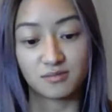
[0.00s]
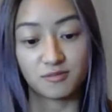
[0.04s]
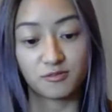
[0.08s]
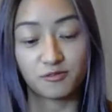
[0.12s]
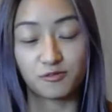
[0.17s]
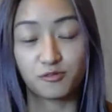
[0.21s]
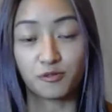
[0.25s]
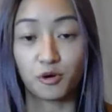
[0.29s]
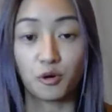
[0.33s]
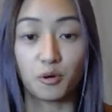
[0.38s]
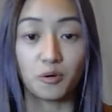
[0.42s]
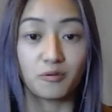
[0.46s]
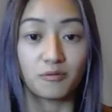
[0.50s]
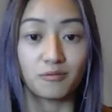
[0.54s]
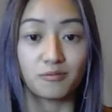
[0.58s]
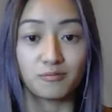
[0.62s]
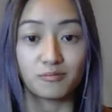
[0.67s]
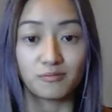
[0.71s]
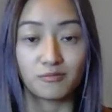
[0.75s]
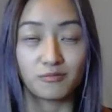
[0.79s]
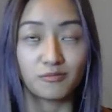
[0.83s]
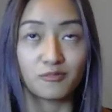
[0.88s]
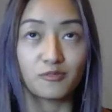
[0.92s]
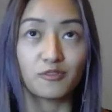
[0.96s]
form
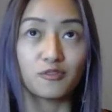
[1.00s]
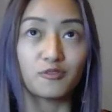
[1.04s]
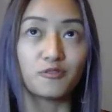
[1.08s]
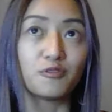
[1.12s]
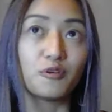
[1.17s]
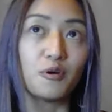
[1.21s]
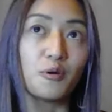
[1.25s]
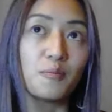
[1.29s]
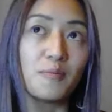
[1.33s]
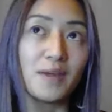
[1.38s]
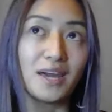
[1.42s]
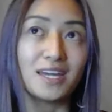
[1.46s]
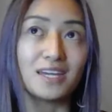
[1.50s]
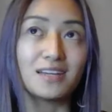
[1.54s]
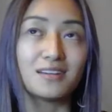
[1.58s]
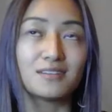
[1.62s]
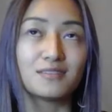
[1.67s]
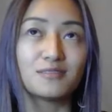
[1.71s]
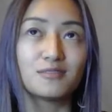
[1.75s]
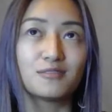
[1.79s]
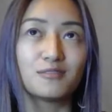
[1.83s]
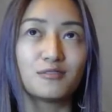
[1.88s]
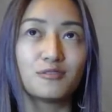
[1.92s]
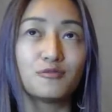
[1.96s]
formate
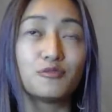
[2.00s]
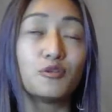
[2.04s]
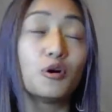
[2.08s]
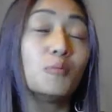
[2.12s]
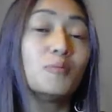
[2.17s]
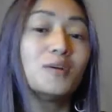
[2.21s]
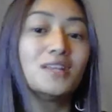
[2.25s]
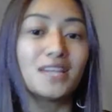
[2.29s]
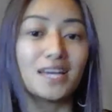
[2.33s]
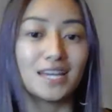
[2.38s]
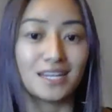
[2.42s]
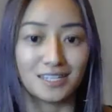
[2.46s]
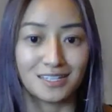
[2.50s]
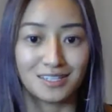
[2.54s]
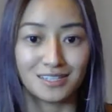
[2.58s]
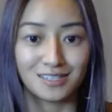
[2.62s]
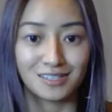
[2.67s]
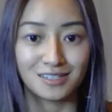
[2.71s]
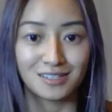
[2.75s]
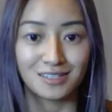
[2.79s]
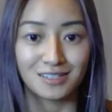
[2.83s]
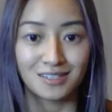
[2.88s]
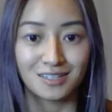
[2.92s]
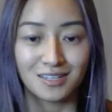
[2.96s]

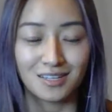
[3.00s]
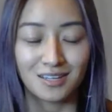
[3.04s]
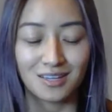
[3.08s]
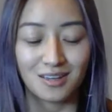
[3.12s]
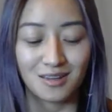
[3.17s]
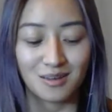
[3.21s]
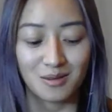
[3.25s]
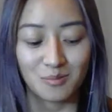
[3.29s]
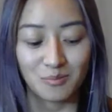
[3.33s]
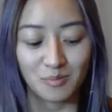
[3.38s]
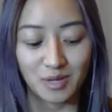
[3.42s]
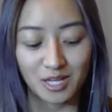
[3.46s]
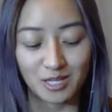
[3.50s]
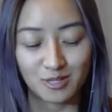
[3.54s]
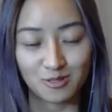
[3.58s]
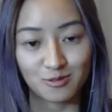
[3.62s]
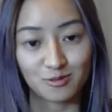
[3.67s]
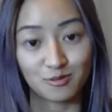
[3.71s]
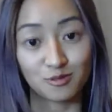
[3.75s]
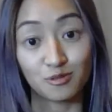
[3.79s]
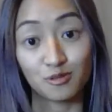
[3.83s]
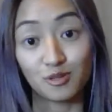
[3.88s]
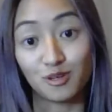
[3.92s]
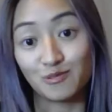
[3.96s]
formulated based
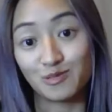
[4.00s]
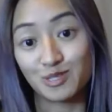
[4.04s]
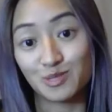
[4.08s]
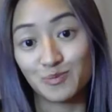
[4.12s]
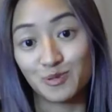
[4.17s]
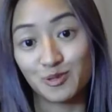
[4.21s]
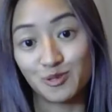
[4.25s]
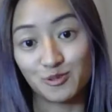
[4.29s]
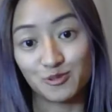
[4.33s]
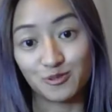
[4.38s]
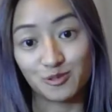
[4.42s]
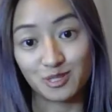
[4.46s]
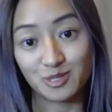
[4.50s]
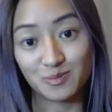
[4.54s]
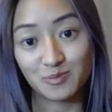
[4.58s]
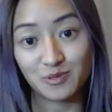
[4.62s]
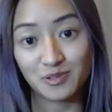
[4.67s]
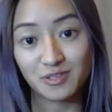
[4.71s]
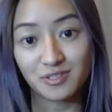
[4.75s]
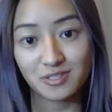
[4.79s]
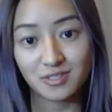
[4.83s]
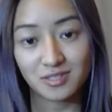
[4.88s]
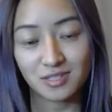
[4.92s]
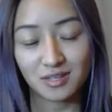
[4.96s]
on a lot of spiritual
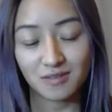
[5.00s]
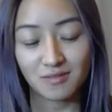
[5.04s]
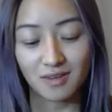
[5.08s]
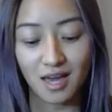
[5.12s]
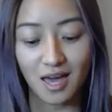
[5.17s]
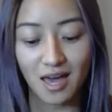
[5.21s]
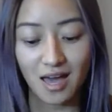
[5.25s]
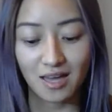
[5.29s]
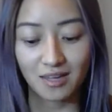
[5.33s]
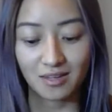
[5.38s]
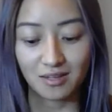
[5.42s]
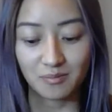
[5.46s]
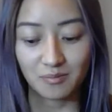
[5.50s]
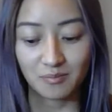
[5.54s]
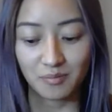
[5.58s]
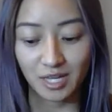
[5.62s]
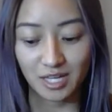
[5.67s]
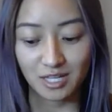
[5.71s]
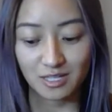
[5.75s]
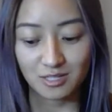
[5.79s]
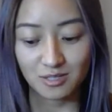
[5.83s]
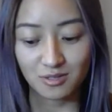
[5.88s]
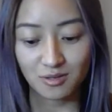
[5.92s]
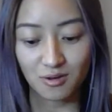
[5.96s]
experiences i've had and
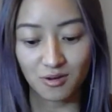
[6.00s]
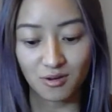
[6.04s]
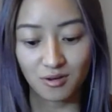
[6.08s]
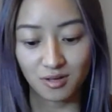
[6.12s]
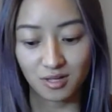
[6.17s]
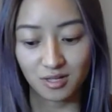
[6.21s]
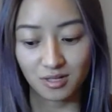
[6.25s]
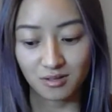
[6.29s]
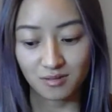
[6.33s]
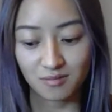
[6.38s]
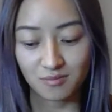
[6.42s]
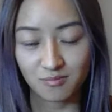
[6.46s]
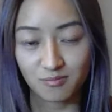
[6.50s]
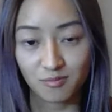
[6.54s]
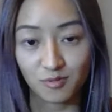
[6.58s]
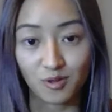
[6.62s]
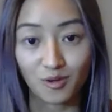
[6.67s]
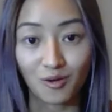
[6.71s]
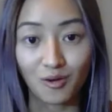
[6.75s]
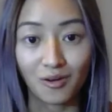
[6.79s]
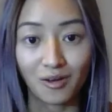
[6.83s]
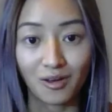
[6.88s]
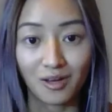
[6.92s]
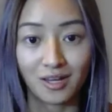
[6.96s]
based on
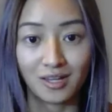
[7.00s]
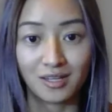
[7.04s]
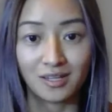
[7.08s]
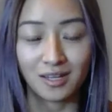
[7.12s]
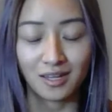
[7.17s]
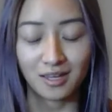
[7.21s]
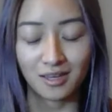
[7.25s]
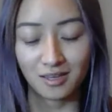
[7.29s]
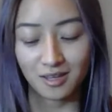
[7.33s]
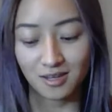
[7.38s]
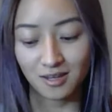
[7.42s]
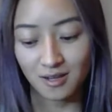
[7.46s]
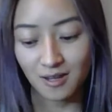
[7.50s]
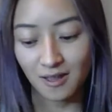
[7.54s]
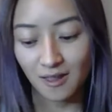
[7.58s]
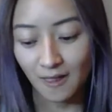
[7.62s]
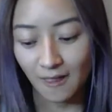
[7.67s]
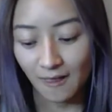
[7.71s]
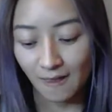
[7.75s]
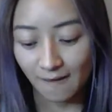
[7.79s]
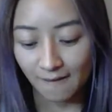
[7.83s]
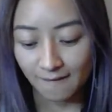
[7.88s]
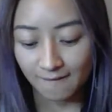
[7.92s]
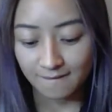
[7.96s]
god and
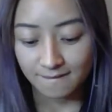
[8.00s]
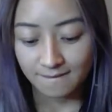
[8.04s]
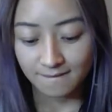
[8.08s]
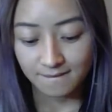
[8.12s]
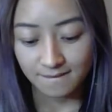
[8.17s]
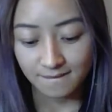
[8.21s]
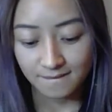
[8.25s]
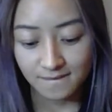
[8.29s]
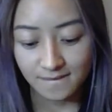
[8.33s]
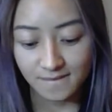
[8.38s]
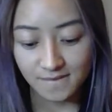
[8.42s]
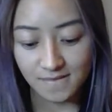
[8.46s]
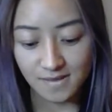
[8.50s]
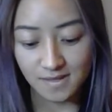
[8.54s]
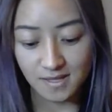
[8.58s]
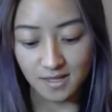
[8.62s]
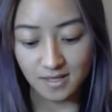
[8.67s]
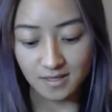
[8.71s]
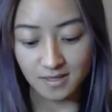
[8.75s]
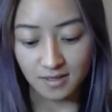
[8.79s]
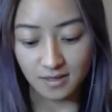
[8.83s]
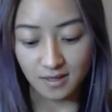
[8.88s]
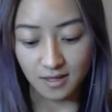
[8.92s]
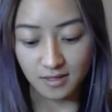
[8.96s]

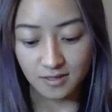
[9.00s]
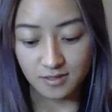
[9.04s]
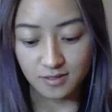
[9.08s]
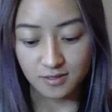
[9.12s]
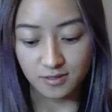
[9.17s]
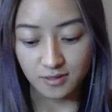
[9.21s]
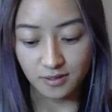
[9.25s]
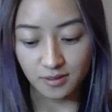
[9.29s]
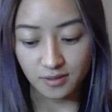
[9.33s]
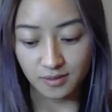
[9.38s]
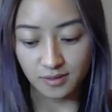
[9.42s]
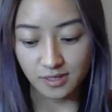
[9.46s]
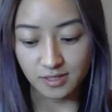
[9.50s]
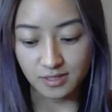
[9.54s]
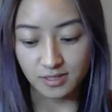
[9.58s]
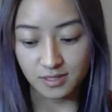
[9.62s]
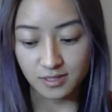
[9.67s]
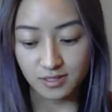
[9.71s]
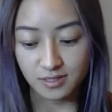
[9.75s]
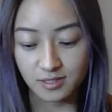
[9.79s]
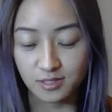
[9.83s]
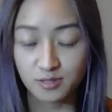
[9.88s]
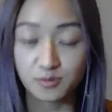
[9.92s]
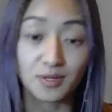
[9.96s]
and and so this
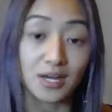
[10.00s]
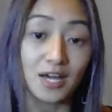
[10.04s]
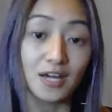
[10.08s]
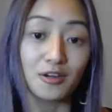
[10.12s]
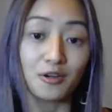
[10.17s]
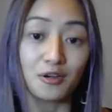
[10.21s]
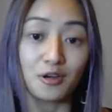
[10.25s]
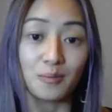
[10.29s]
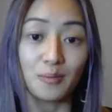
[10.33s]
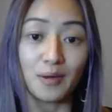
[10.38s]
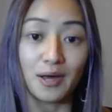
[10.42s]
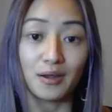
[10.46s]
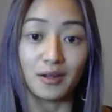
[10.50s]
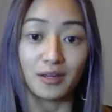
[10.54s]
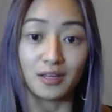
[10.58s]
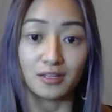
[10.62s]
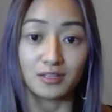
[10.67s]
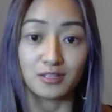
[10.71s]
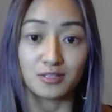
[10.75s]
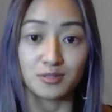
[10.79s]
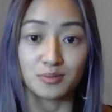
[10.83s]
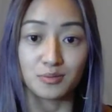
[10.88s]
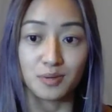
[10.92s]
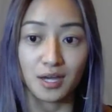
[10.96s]
is this is why I go about it in
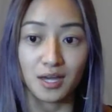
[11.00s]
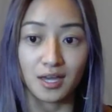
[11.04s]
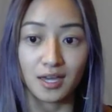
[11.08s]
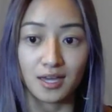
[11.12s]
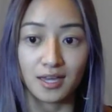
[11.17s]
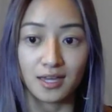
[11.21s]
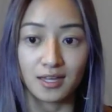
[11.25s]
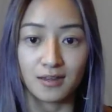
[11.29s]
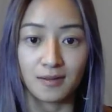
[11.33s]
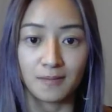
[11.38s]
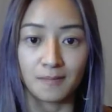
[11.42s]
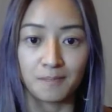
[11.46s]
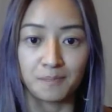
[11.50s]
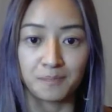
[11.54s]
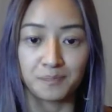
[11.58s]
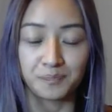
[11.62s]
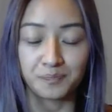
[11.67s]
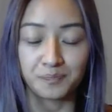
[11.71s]
this way and